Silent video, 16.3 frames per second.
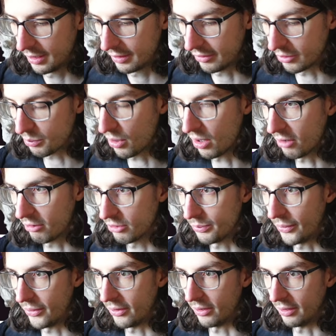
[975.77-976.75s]
this progress
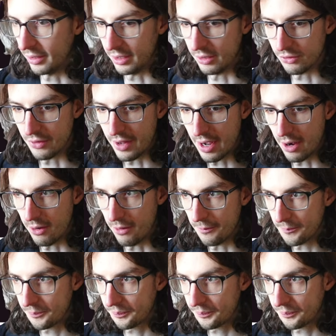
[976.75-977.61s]
bar is now